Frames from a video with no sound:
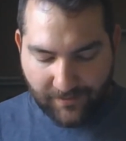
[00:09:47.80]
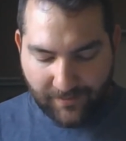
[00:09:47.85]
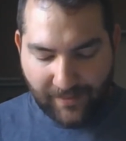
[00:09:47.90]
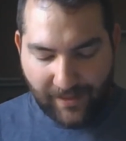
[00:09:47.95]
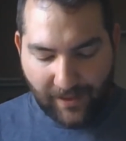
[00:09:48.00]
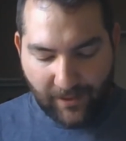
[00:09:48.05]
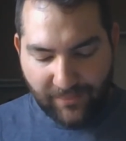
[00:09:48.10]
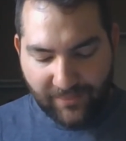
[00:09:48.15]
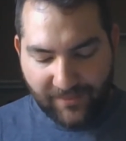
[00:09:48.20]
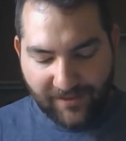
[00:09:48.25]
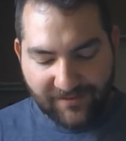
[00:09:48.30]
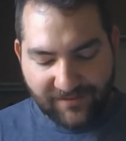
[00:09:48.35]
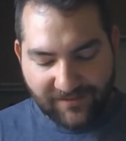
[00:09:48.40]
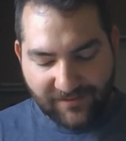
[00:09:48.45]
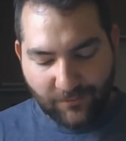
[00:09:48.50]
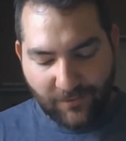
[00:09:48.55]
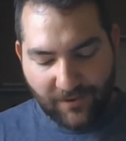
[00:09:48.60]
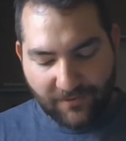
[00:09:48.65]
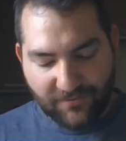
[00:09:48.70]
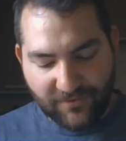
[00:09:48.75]
And this
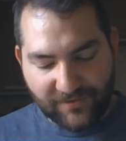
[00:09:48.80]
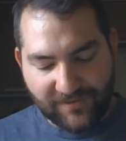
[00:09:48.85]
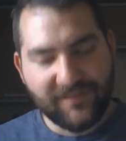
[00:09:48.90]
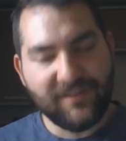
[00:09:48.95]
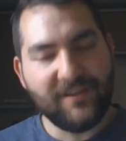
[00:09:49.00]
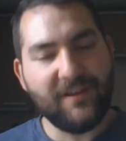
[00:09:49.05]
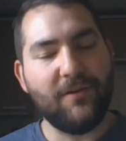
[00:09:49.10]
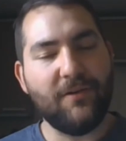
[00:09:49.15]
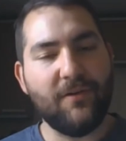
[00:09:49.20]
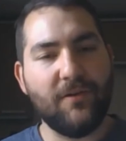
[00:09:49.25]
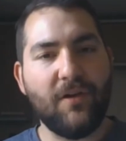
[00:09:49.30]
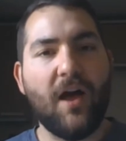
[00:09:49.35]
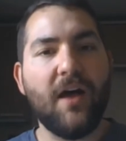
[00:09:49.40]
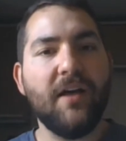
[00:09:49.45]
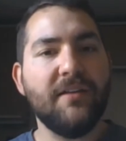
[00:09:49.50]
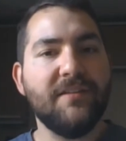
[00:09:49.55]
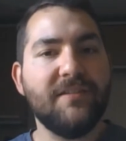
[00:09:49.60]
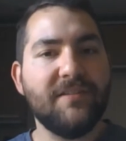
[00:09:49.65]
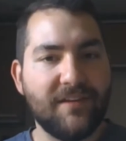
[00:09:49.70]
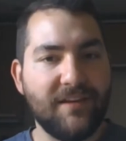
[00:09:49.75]
reference here,
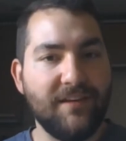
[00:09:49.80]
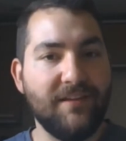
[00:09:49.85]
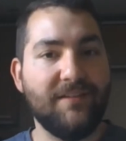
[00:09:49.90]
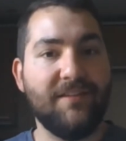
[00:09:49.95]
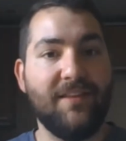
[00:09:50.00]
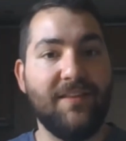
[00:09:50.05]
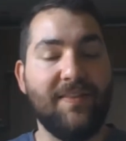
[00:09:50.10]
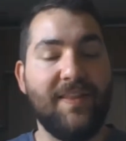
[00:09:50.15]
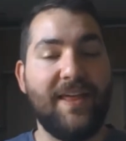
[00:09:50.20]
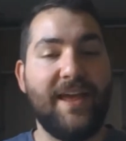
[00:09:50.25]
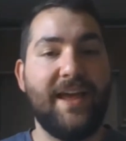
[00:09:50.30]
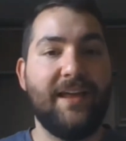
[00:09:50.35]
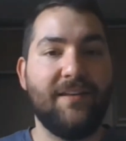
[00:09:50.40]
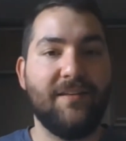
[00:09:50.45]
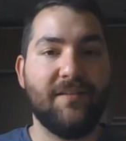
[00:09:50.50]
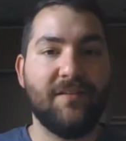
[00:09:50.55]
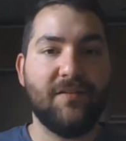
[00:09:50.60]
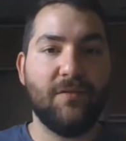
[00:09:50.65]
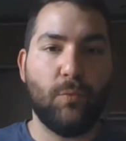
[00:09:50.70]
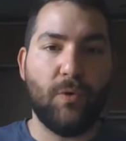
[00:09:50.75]
Uz is the
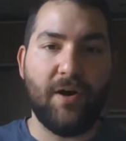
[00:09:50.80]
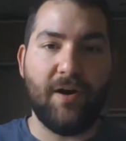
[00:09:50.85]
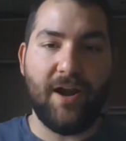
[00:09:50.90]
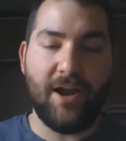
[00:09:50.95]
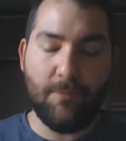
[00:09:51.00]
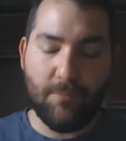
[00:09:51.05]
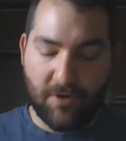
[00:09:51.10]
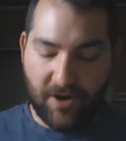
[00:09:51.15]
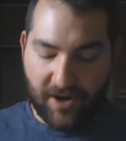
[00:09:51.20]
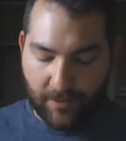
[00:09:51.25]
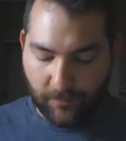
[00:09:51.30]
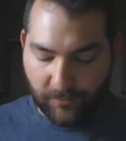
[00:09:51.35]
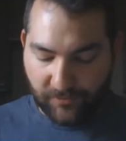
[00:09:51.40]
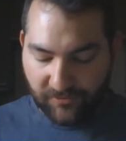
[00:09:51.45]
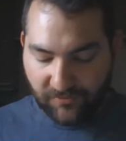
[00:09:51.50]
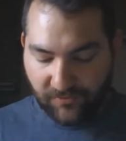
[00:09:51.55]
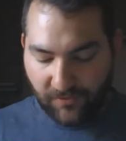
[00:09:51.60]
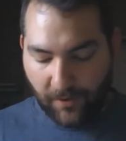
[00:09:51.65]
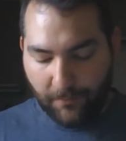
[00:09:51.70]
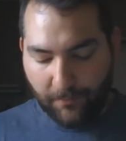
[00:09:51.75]
land where Abraham was
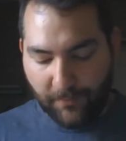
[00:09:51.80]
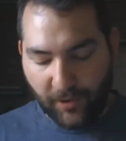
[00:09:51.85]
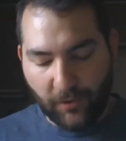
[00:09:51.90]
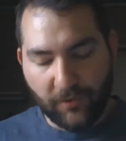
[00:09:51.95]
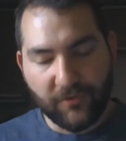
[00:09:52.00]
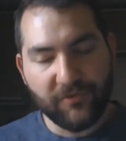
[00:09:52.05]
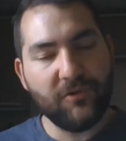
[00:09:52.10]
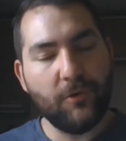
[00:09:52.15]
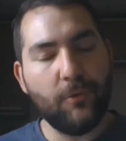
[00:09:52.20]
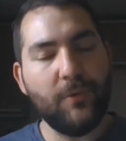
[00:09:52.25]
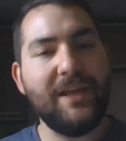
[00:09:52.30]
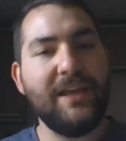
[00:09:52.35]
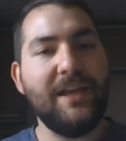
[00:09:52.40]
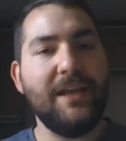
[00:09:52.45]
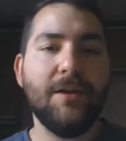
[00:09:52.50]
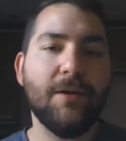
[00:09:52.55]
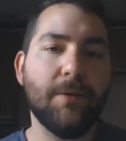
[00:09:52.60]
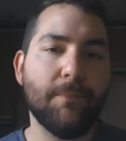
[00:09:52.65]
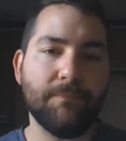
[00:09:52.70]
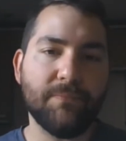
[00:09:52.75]
from, but also
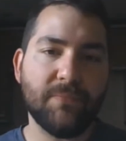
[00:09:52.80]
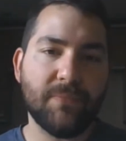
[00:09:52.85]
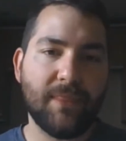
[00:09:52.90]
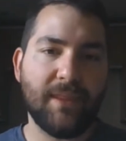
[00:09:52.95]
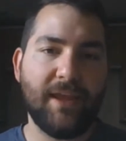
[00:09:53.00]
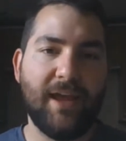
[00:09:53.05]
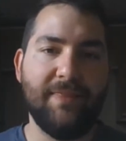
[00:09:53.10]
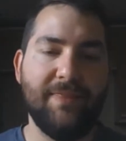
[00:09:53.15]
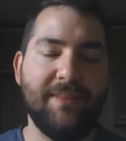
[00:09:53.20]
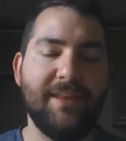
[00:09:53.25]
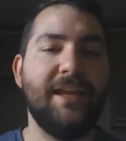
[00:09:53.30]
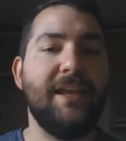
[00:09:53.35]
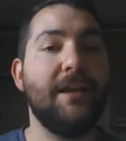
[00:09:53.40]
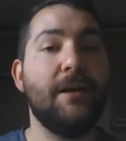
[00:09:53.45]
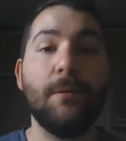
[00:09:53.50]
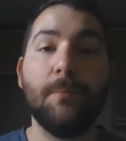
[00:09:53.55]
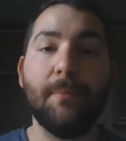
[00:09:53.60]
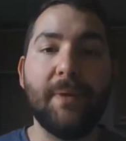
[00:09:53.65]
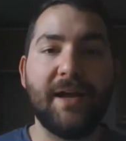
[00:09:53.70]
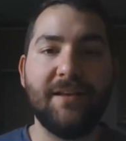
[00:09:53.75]
Edom and the
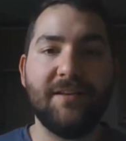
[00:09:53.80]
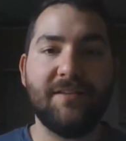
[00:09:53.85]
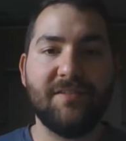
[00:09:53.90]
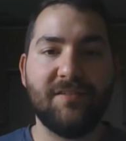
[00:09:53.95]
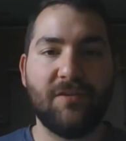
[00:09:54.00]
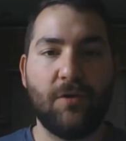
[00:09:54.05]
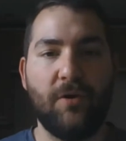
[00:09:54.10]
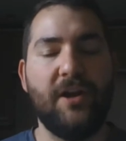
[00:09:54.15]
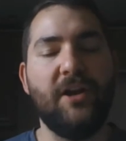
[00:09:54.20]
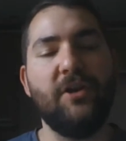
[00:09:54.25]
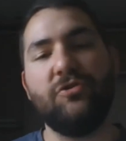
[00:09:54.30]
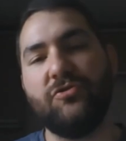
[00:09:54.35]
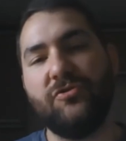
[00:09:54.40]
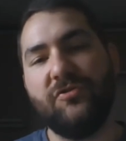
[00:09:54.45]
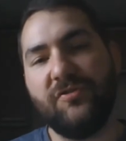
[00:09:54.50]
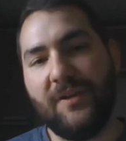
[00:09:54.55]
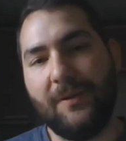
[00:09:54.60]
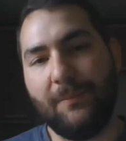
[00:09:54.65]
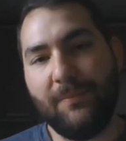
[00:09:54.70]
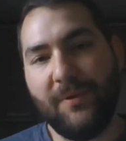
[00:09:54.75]
Edomites are an
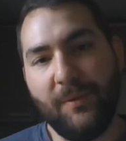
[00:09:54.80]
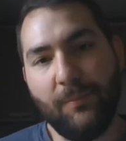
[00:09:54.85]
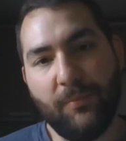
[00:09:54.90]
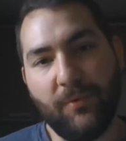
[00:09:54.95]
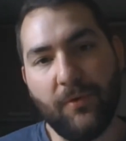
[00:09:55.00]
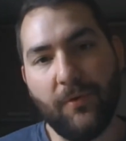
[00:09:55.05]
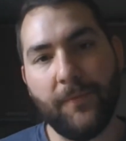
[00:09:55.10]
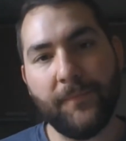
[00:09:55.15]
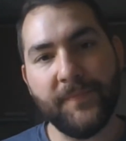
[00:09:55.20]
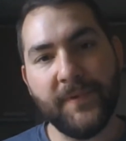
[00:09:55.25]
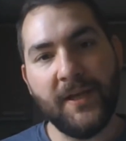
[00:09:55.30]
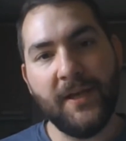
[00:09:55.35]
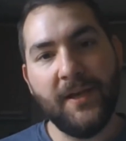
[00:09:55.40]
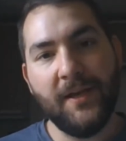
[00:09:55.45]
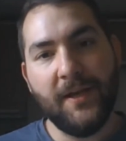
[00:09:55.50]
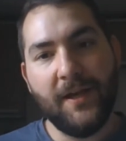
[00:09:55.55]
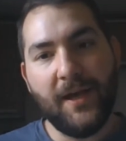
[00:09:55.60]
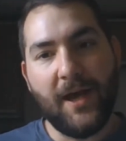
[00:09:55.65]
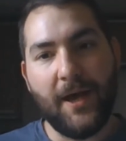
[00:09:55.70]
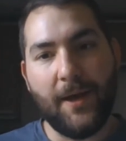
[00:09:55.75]
interesting people.
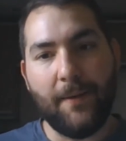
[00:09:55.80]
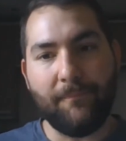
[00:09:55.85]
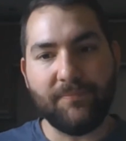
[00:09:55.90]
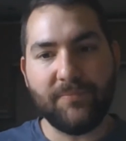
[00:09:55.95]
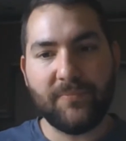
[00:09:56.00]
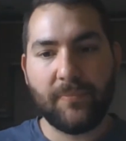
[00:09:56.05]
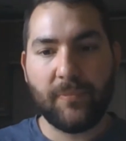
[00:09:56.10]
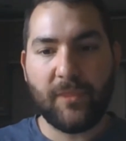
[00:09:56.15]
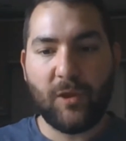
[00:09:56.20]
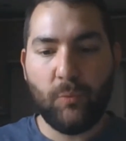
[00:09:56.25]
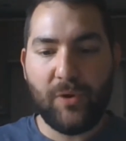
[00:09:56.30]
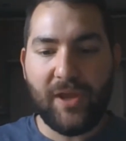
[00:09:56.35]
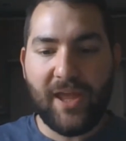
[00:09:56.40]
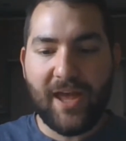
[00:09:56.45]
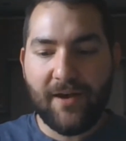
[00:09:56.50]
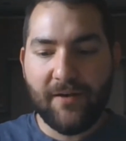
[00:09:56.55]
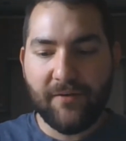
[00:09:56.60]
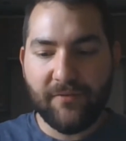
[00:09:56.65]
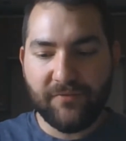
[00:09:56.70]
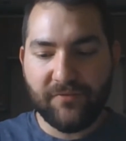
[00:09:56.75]
We
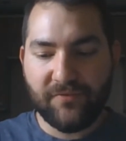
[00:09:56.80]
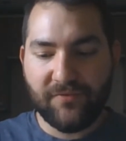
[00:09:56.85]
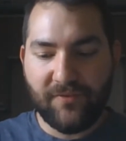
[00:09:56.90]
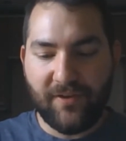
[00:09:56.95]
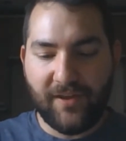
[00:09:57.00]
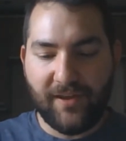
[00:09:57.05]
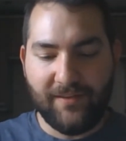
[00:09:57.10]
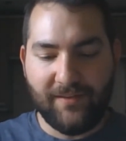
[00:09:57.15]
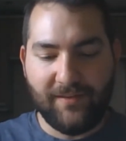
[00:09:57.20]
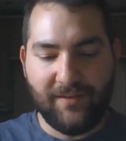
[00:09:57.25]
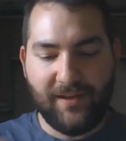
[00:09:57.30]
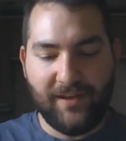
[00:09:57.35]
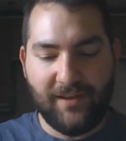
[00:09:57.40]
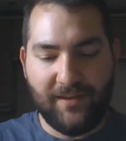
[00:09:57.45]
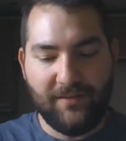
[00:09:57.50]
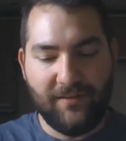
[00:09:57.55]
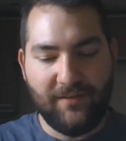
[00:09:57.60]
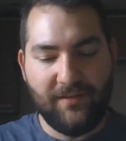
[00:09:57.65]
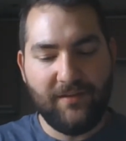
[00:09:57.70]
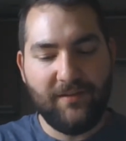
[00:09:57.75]
have
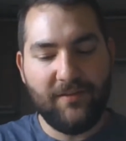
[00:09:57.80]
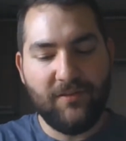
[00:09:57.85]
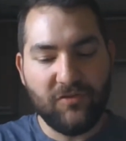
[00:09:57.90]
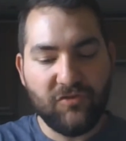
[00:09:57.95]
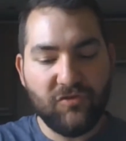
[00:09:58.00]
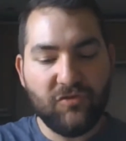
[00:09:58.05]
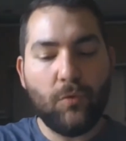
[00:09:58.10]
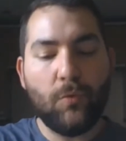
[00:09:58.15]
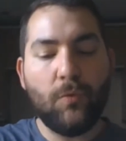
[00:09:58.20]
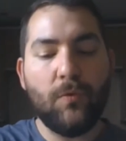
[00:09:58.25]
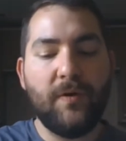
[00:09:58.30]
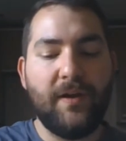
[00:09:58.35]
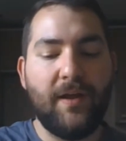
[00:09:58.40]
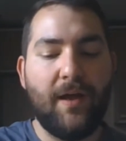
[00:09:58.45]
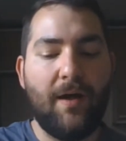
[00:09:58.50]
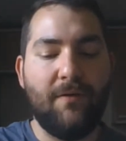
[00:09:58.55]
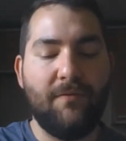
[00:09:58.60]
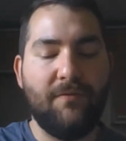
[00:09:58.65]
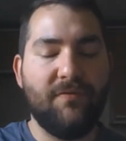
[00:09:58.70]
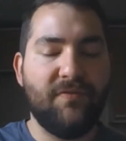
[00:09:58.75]
in the story
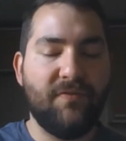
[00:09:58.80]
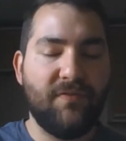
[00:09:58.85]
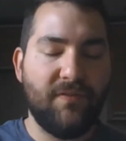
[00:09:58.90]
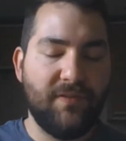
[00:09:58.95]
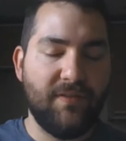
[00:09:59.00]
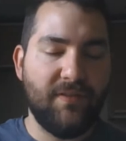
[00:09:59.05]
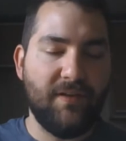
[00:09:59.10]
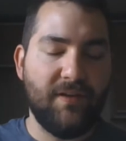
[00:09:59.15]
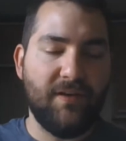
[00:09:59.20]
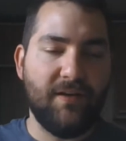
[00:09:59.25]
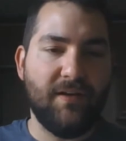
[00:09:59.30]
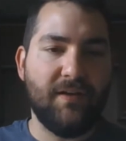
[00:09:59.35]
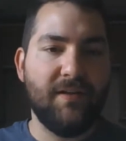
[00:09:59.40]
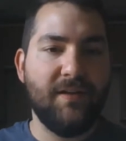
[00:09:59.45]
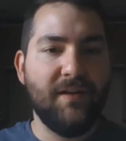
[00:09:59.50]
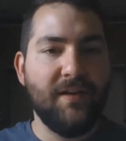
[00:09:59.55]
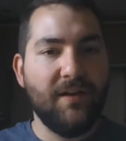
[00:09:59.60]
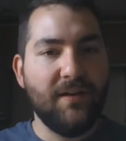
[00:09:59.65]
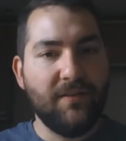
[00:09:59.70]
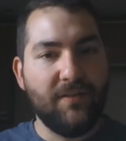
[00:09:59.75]
of the
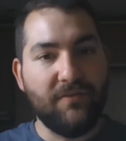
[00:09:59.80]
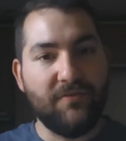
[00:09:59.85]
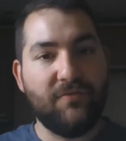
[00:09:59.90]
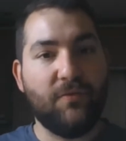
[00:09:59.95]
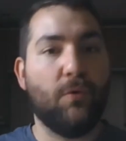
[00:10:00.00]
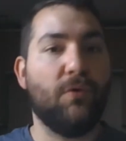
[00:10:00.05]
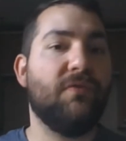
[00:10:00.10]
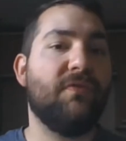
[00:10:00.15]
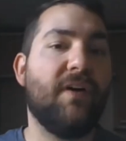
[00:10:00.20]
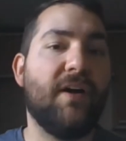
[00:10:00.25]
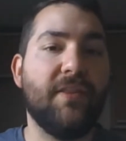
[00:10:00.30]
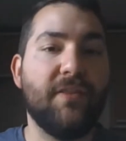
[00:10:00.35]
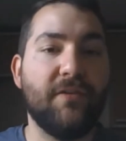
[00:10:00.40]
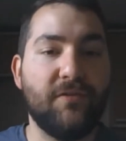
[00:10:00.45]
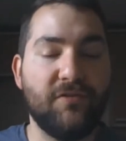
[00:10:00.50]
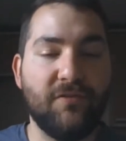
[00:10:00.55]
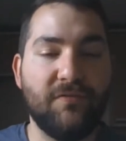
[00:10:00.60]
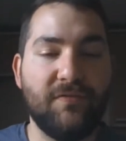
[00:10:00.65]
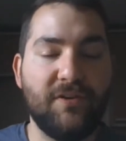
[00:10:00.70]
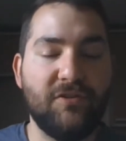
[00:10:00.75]

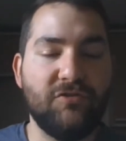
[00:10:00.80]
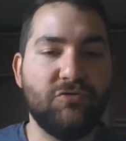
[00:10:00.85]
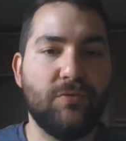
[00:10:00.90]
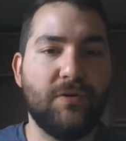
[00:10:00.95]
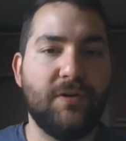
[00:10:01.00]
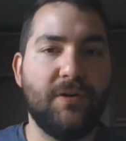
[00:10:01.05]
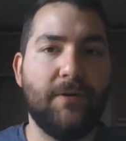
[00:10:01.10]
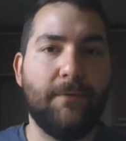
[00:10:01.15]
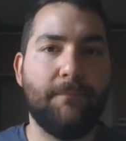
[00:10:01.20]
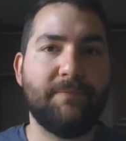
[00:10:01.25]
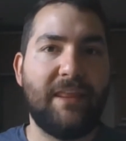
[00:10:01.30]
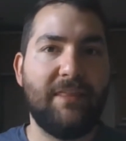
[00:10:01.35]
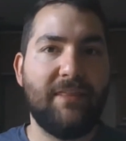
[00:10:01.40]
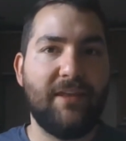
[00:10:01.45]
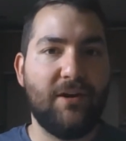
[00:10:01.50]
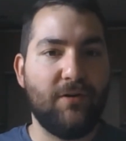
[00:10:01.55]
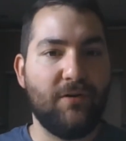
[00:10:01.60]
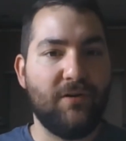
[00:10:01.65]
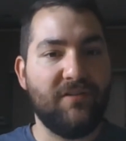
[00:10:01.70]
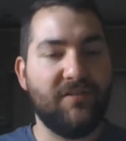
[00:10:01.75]
forefathers of Israel,
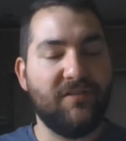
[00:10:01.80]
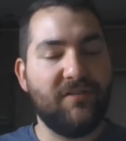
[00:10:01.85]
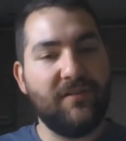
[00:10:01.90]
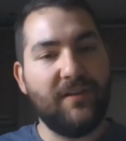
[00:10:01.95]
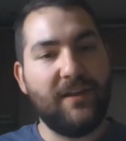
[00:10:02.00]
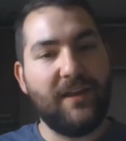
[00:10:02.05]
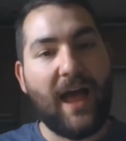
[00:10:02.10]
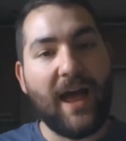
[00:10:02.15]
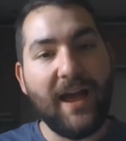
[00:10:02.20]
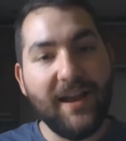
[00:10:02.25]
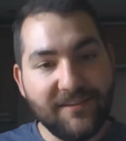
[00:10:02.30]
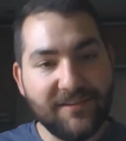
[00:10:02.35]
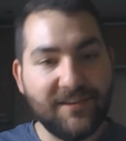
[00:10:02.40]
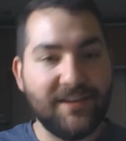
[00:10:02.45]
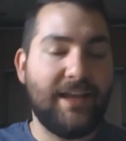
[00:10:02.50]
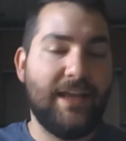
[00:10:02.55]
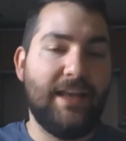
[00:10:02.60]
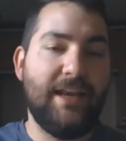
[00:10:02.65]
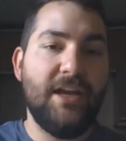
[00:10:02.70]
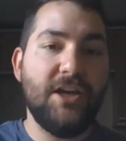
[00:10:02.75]
there is
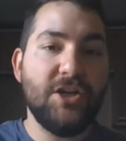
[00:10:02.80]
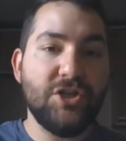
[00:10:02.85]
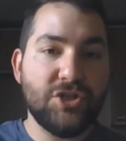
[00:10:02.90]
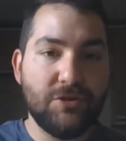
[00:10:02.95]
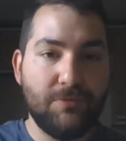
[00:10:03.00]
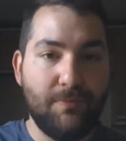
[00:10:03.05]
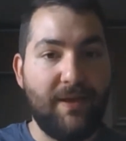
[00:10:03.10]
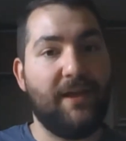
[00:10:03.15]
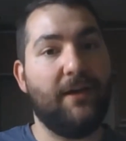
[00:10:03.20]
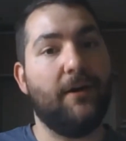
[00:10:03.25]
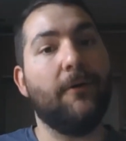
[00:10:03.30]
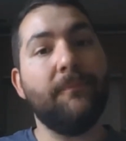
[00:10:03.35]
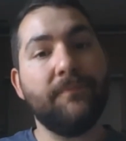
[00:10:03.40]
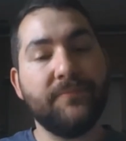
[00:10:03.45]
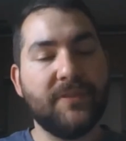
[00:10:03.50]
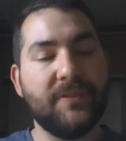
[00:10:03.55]
Isaac and Ishmael